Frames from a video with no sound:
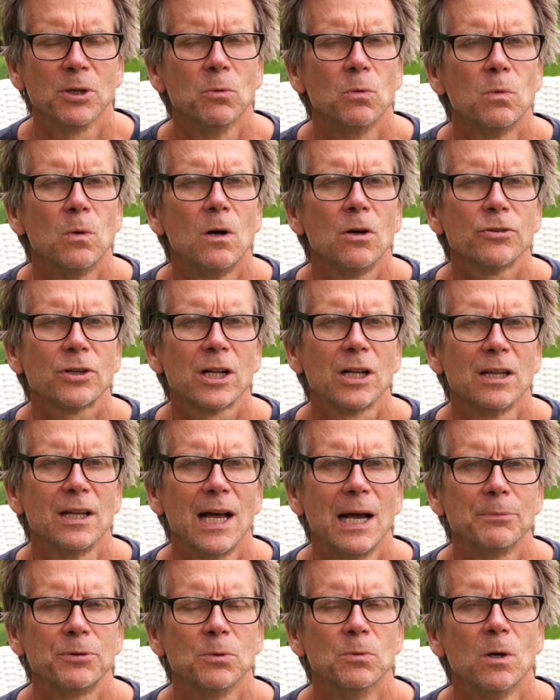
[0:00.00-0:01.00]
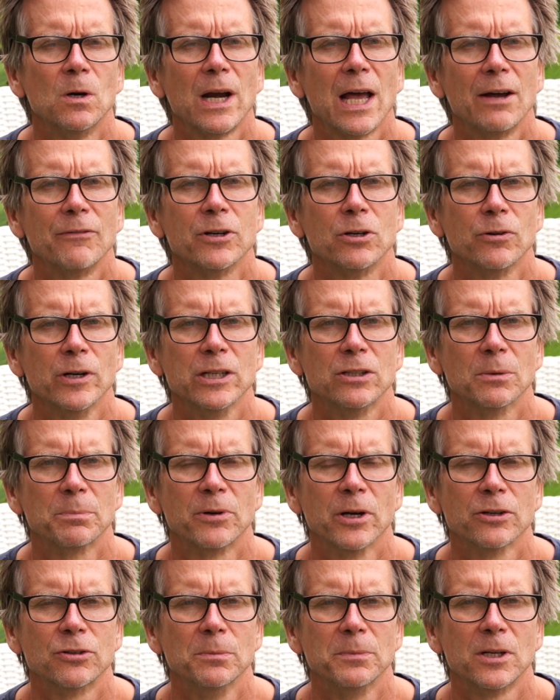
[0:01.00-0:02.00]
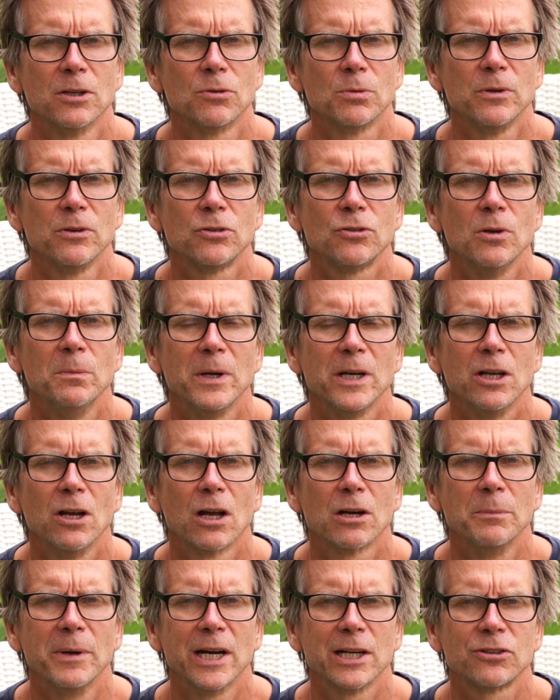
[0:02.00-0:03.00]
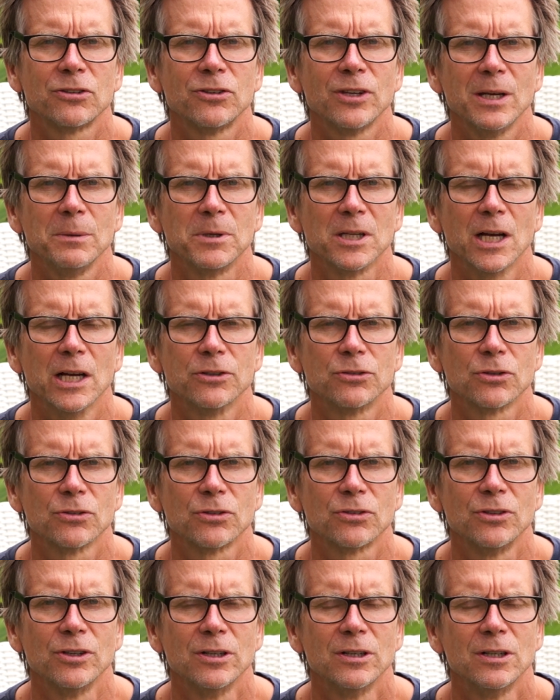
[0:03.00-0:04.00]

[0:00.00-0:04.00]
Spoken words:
It won't collapse. It won't have a Great Depression because there's too many automatic stabilizers.